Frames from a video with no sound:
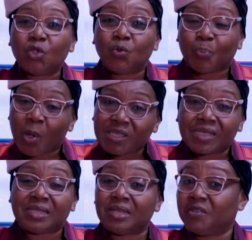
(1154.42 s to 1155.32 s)

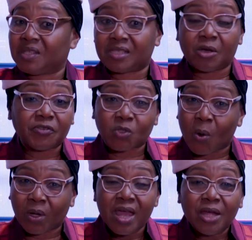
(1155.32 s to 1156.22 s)
positive self-talk.
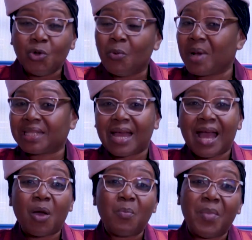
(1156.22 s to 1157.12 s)
No matter
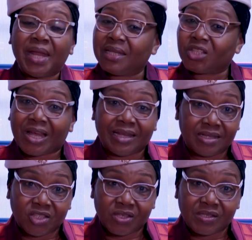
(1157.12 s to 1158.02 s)
how many
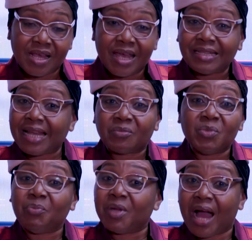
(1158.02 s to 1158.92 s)
challenges that may
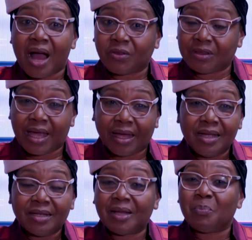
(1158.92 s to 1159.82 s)
be out there,
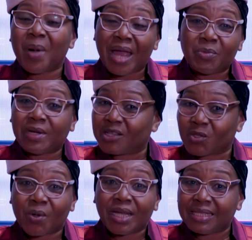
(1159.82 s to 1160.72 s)
the Bible has
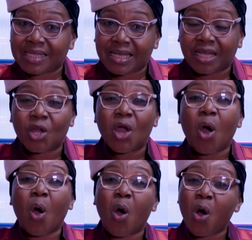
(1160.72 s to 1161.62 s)
already said,
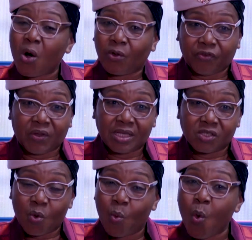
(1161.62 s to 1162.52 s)
all things
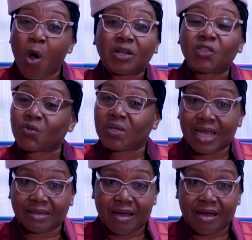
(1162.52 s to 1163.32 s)
work together